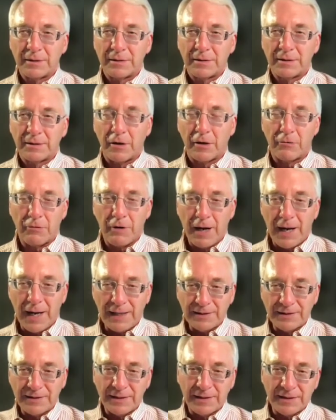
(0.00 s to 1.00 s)

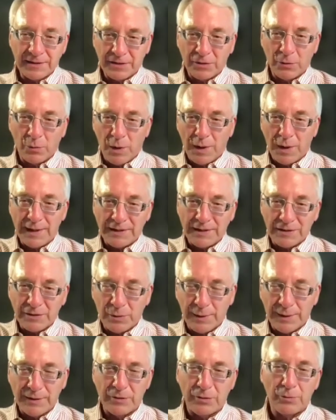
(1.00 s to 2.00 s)
horizon as to what it's
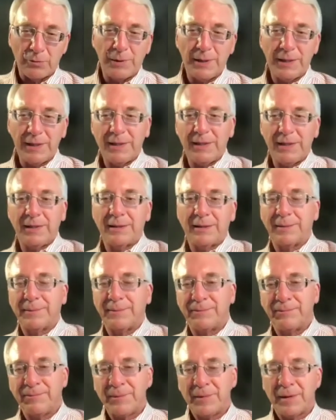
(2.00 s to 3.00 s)
going to be,
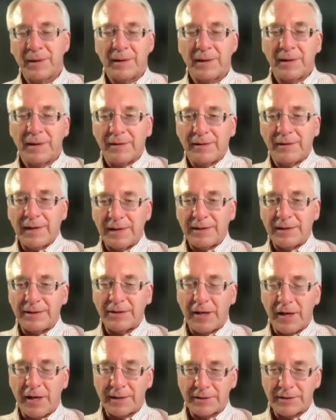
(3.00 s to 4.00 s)
then
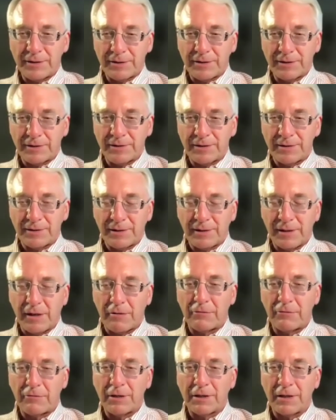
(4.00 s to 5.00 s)
doctors are
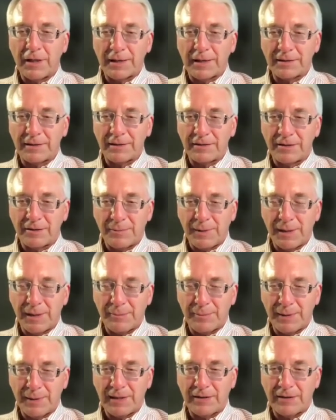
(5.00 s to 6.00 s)
reluctant to make
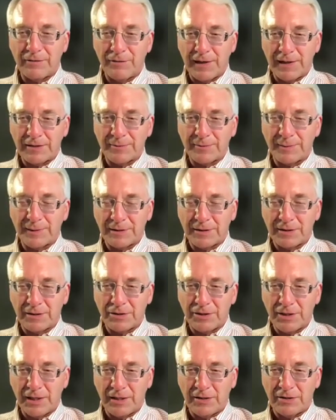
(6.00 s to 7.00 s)
big investments in
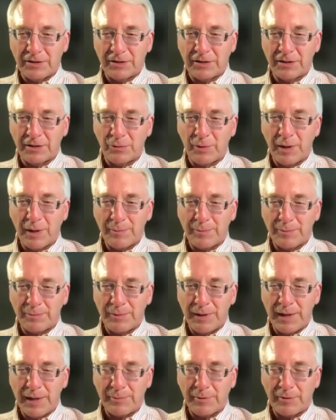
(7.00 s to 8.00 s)
changing the way
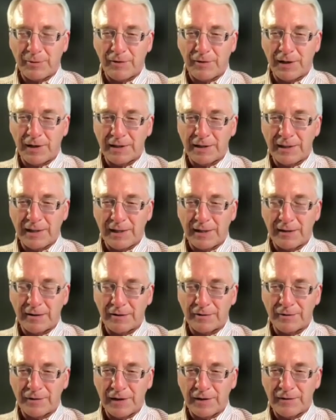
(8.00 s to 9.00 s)
they provide care.
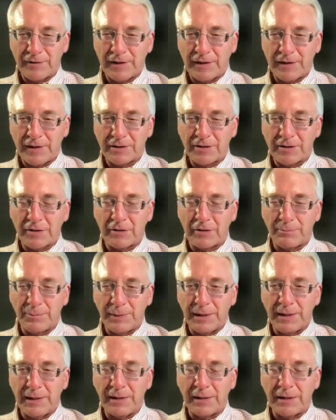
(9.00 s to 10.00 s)
It's going to
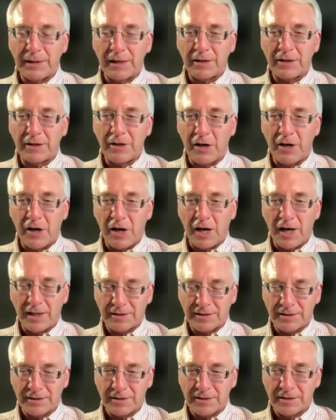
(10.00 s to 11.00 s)
be a
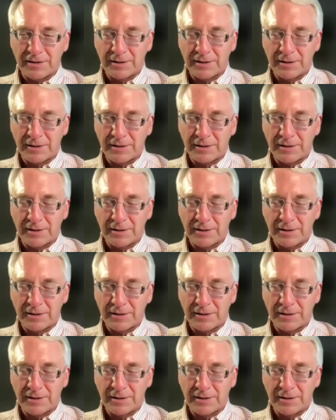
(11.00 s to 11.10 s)
cost